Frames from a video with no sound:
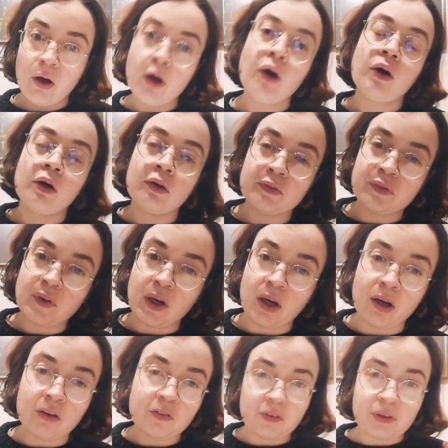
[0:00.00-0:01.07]
of
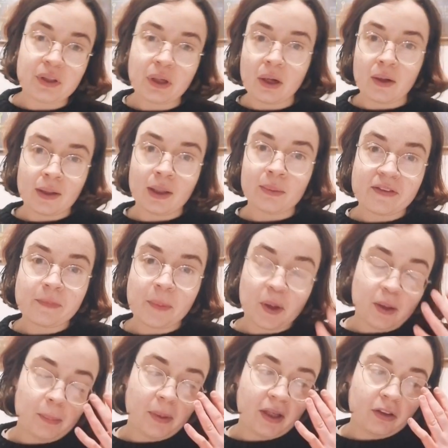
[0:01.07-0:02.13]
our Frida Kahlo
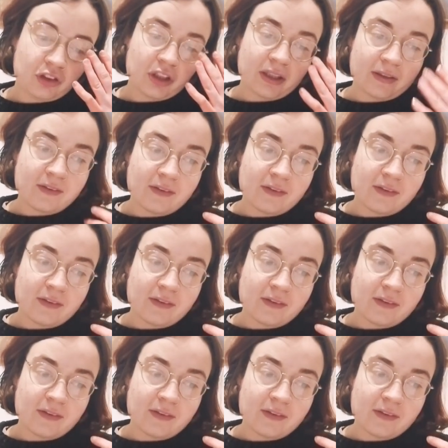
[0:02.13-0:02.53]
inspired picture.